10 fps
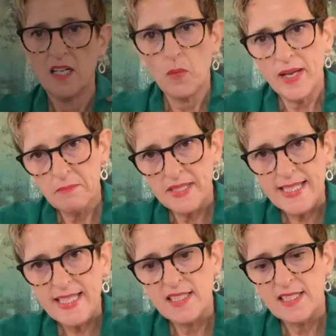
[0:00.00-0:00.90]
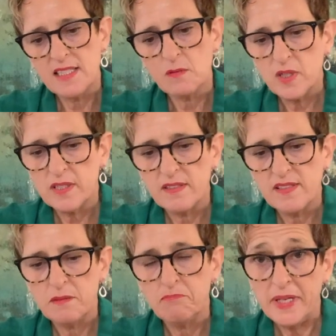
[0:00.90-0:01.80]
When Matisse
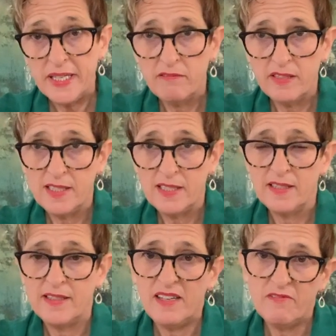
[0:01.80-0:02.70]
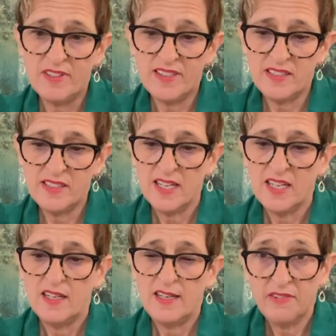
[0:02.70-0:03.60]
was a bedridden invalid
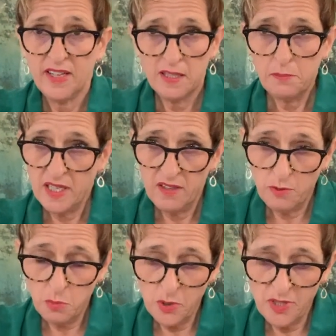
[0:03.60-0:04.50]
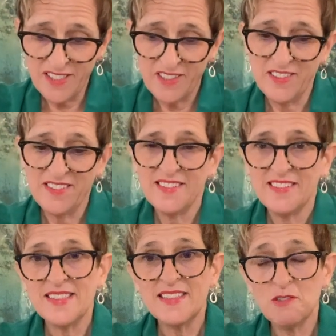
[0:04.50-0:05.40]
living in the middle of a war zone,
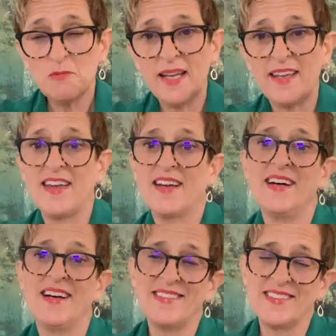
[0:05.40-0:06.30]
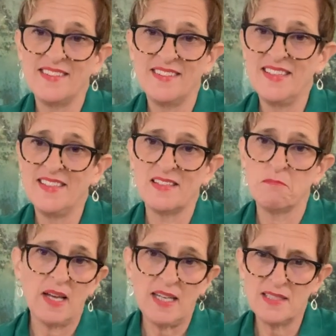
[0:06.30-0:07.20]
still making art, his
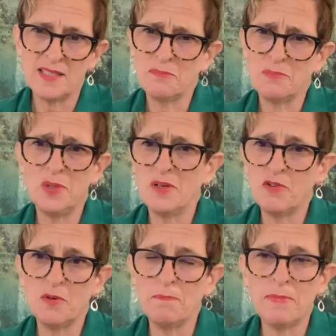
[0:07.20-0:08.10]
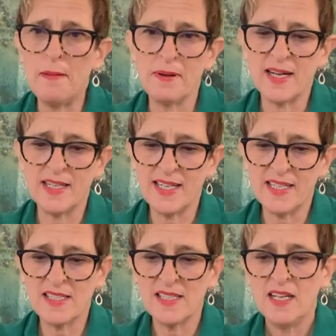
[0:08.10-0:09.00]
amazing, beautiful paper
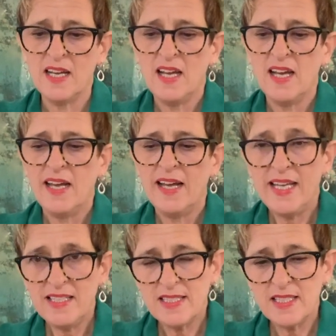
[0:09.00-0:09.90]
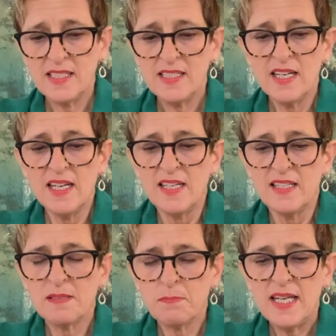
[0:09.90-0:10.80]
cutouts, he said,
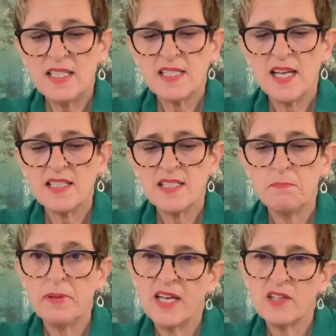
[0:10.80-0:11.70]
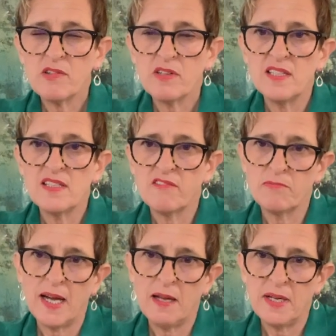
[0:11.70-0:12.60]
"Space has the boundaries
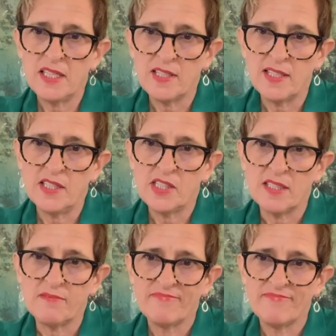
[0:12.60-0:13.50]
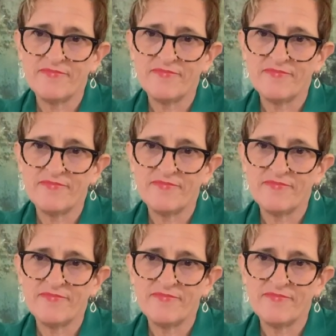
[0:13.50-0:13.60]
of my imagination."